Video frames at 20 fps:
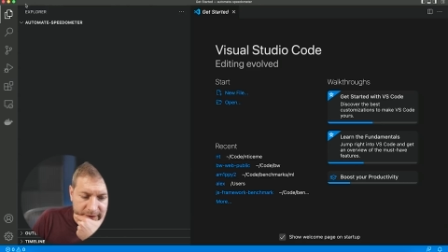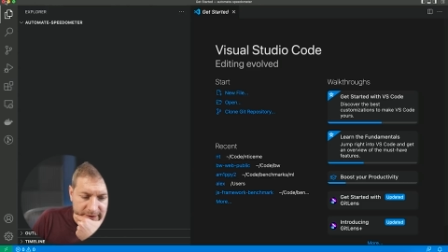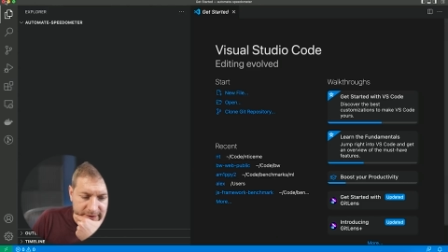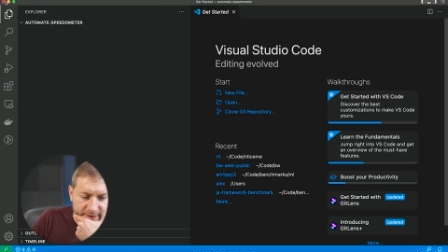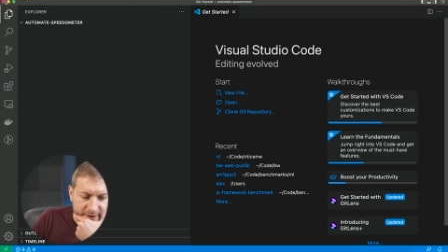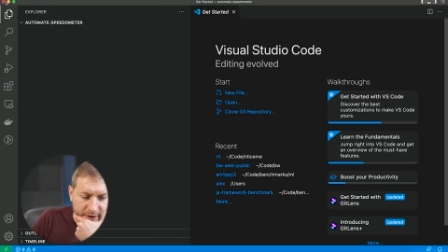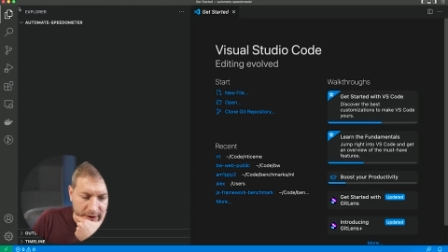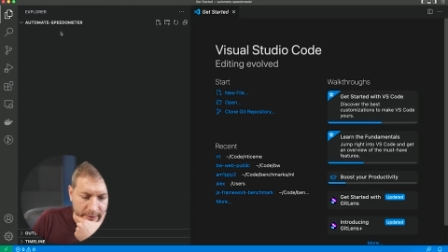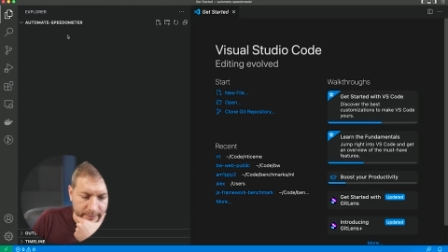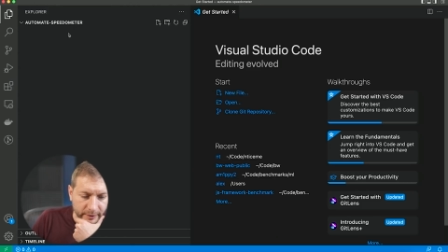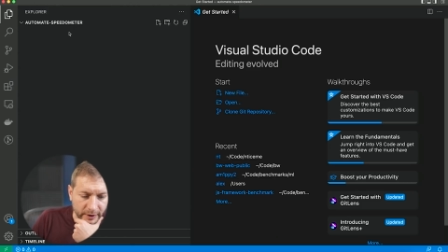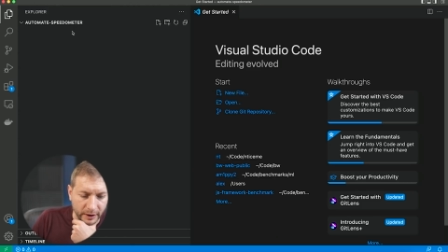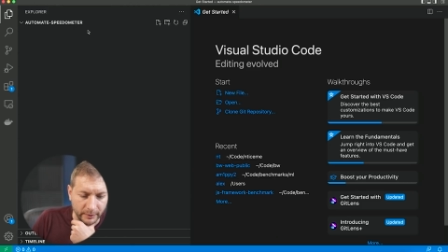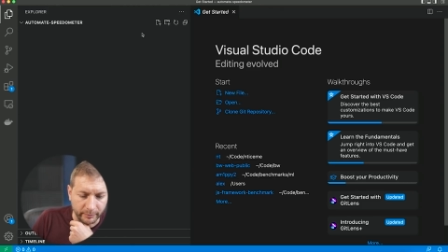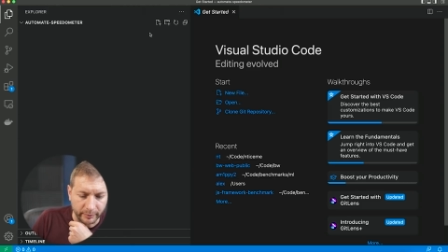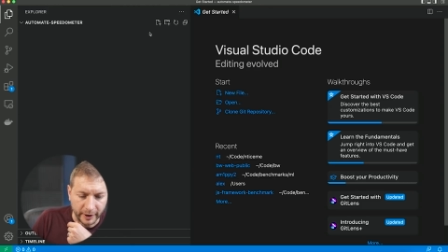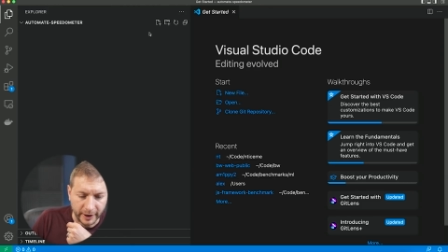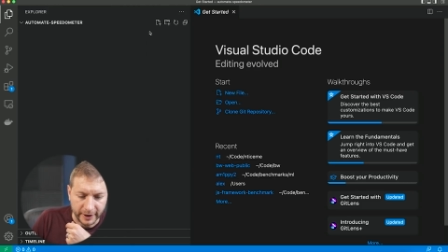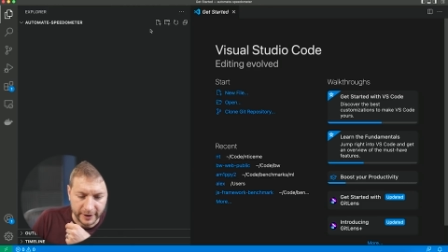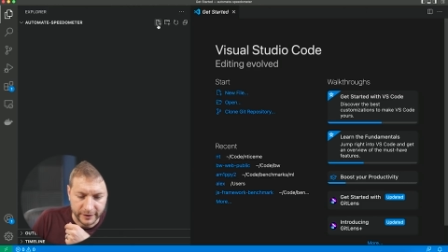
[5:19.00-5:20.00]
This is gonna be a
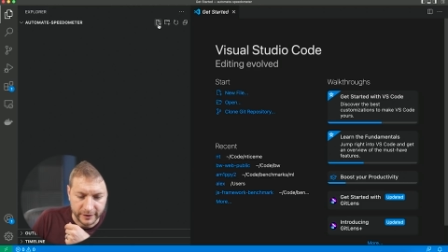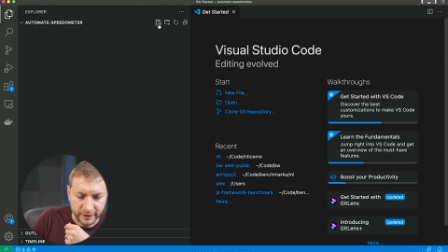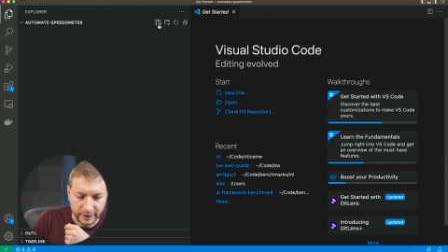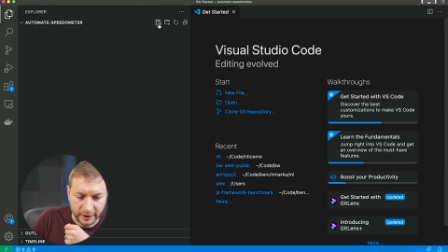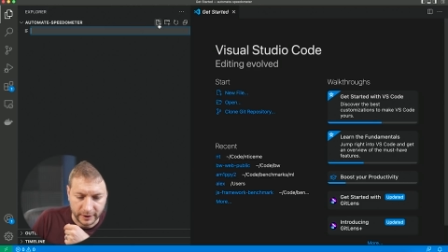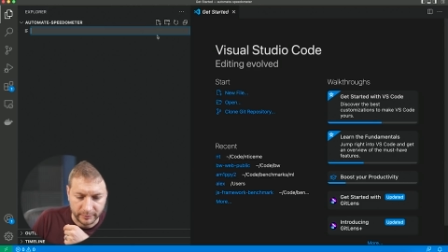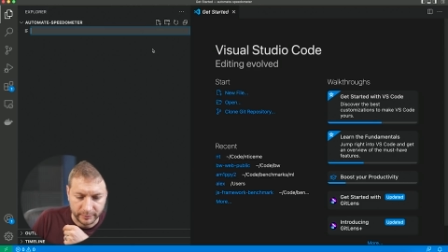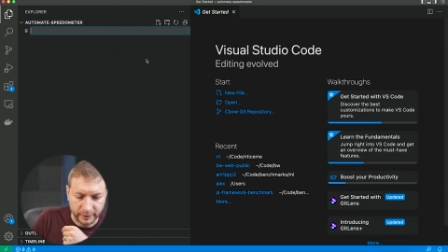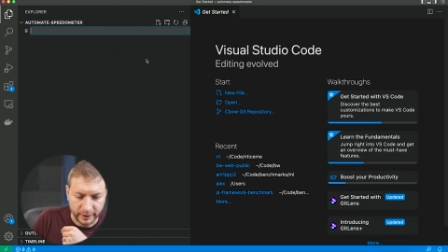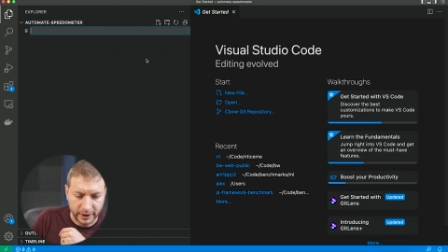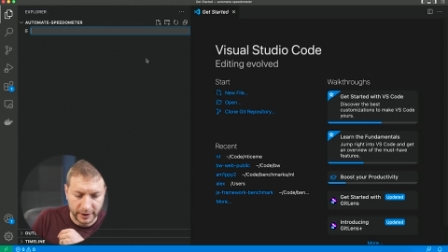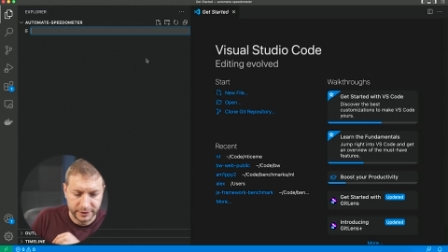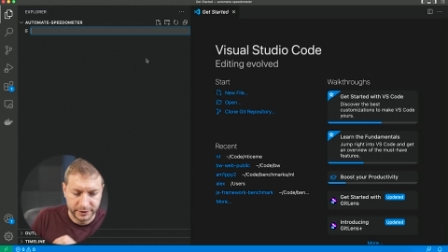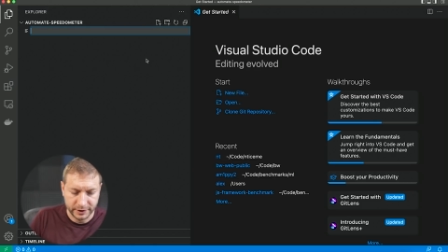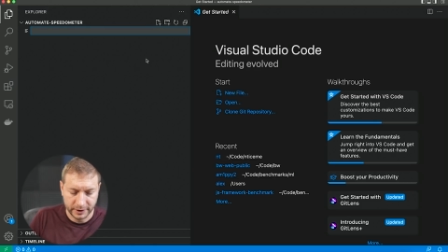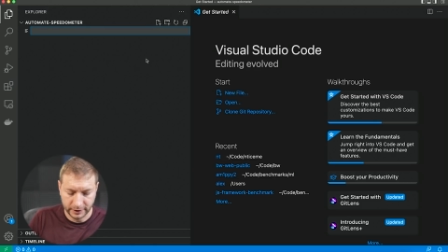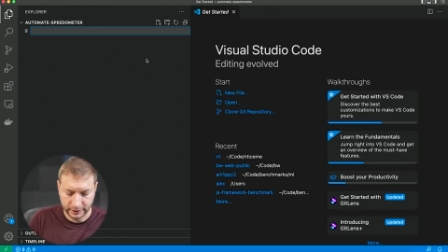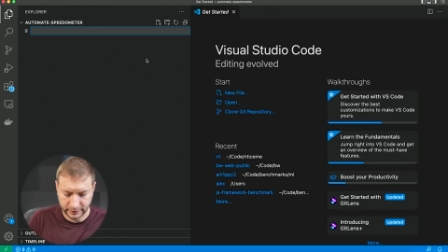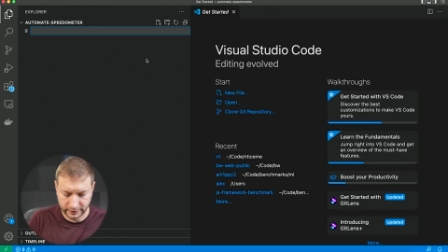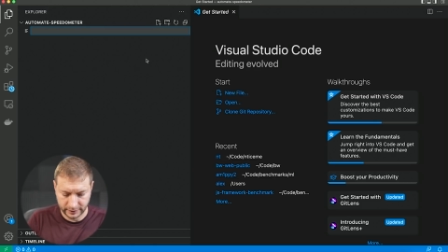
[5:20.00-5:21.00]
Python project.